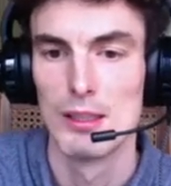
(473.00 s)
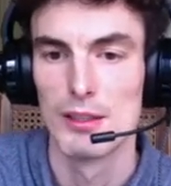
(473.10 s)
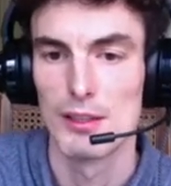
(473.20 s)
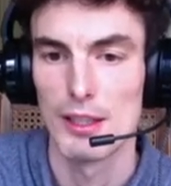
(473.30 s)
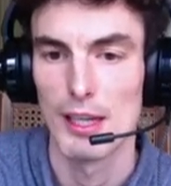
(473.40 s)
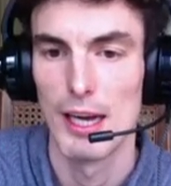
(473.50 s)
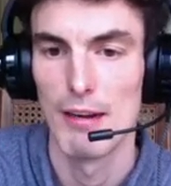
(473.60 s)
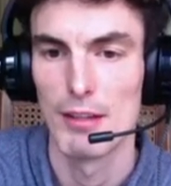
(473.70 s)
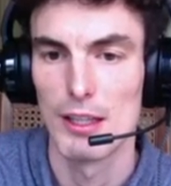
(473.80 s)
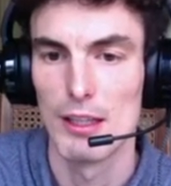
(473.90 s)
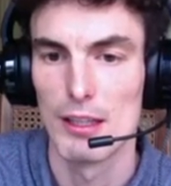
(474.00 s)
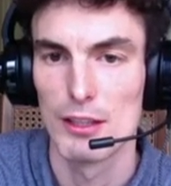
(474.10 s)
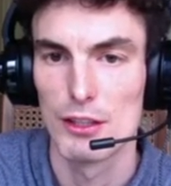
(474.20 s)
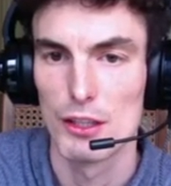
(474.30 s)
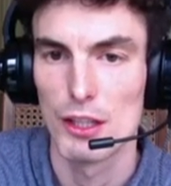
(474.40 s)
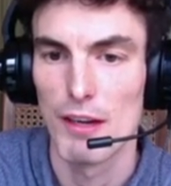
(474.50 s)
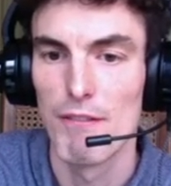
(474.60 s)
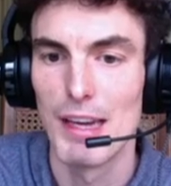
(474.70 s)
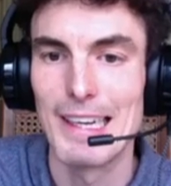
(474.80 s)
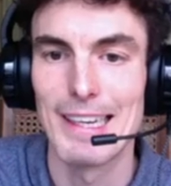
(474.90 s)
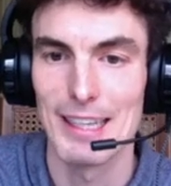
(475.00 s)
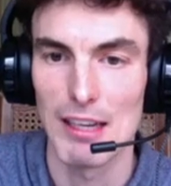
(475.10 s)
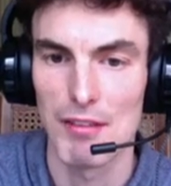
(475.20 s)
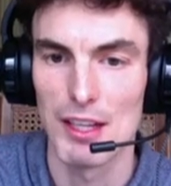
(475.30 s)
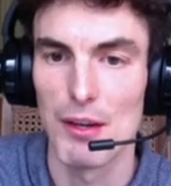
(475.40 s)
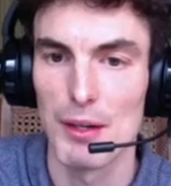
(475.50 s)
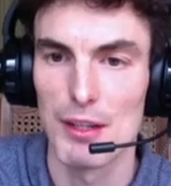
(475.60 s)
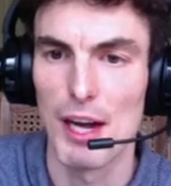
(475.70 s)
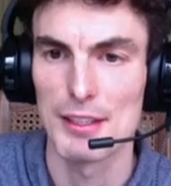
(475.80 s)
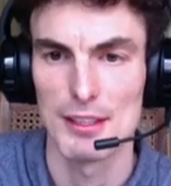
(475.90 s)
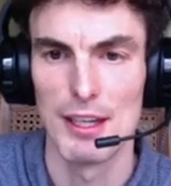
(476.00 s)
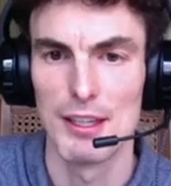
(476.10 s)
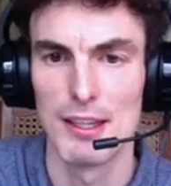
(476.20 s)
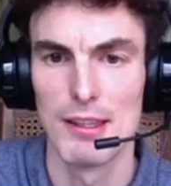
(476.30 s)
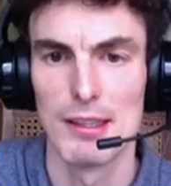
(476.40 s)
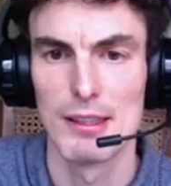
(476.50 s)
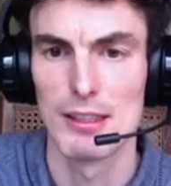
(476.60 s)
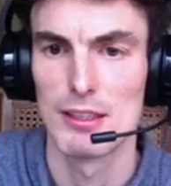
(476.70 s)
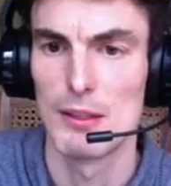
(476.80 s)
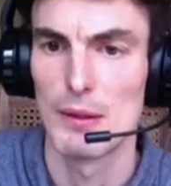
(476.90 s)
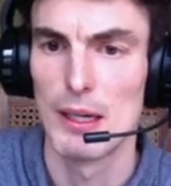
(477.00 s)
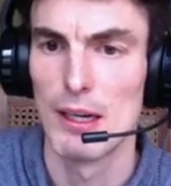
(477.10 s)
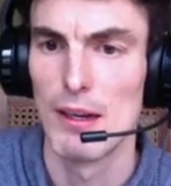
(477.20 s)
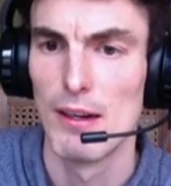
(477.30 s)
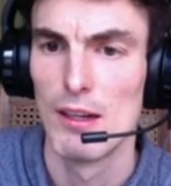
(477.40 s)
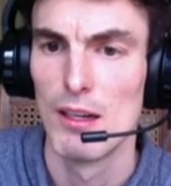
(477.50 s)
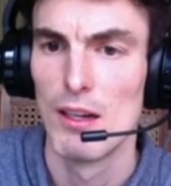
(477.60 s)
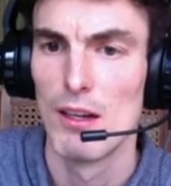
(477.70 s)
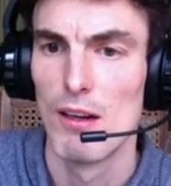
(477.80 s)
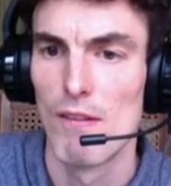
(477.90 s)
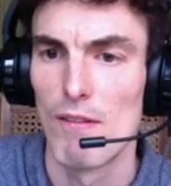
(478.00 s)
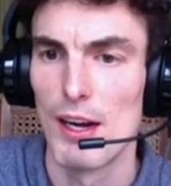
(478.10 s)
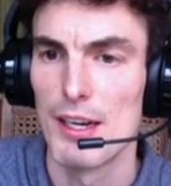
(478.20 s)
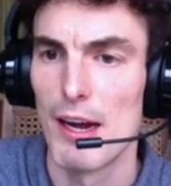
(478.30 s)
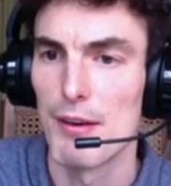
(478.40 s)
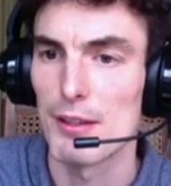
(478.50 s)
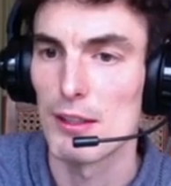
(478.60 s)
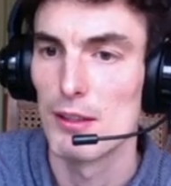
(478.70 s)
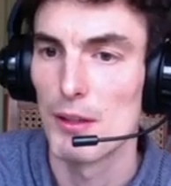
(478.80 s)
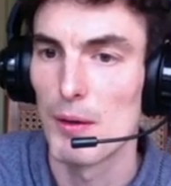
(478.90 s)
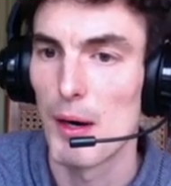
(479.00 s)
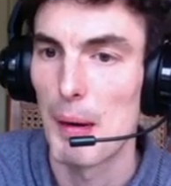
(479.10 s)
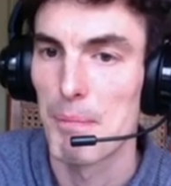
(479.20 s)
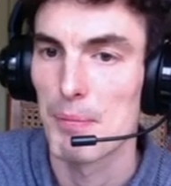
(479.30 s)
So kind of circumventing, even though you're not signed in, they're still going to find out who you are.